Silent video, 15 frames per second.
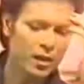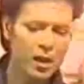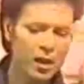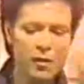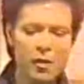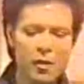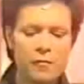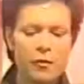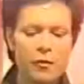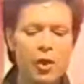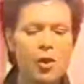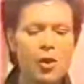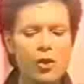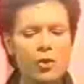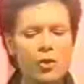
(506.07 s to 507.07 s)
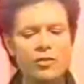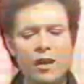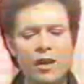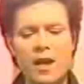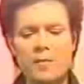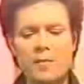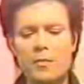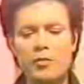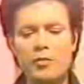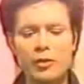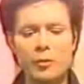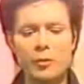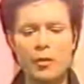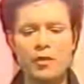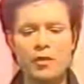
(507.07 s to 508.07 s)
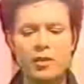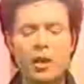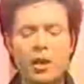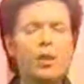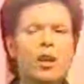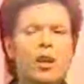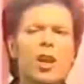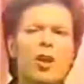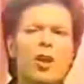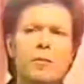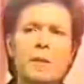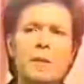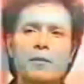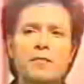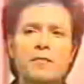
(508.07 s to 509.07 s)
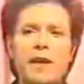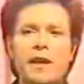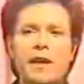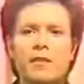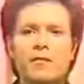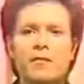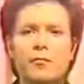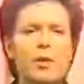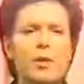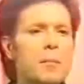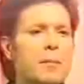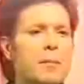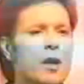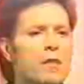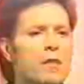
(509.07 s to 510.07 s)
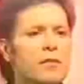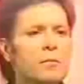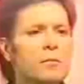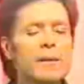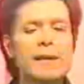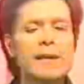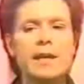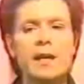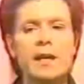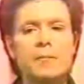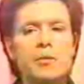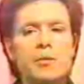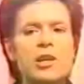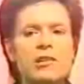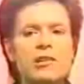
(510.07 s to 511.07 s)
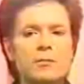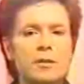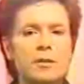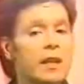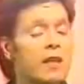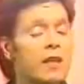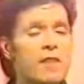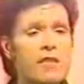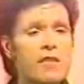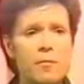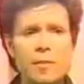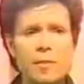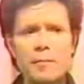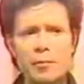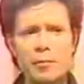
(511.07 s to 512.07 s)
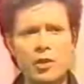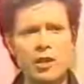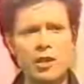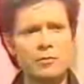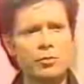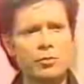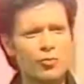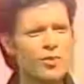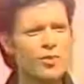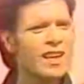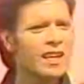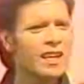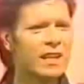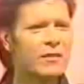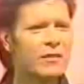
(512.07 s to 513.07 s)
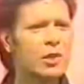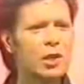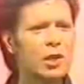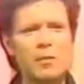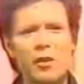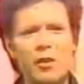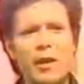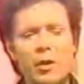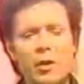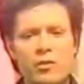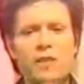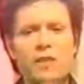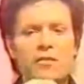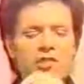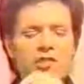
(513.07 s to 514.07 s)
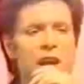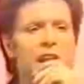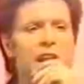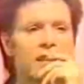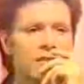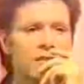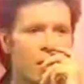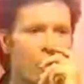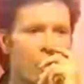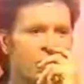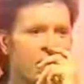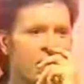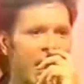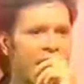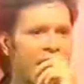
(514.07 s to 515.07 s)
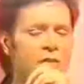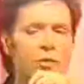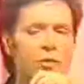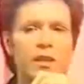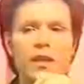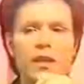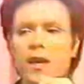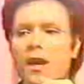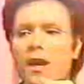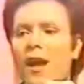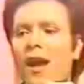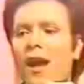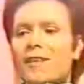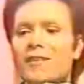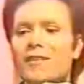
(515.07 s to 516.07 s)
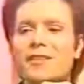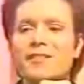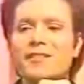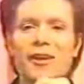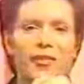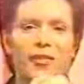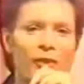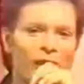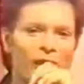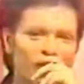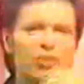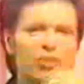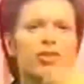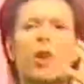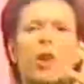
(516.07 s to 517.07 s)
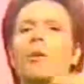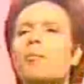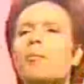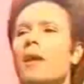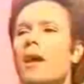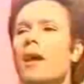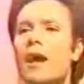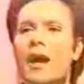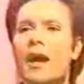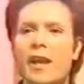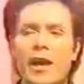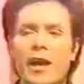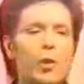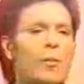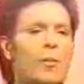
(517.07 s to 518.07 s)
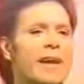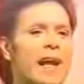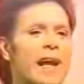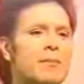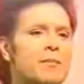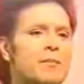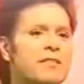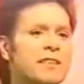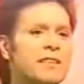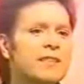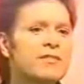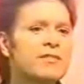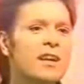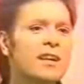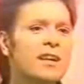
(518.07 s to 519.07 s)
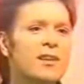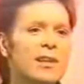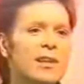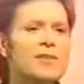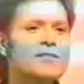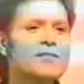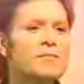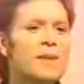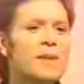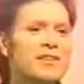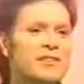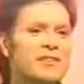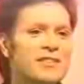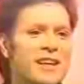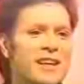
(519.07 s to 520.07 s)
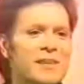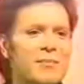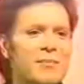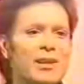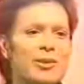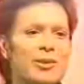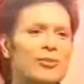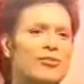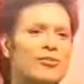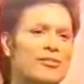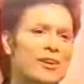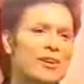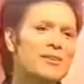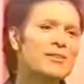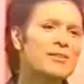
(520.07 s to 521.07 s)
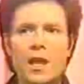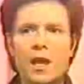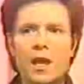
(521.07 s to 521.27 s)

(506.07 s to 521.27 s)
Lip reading: You know, for a long time, the musical press, and a lot of people, in fact, kind of written me off as being predictable, and I've never been predictable, really. If you look at my records, they've changed almost annually. And so this year I thought, I'll show them. And I had all my album sleeve done, loads of pictures taken by Lord Snow.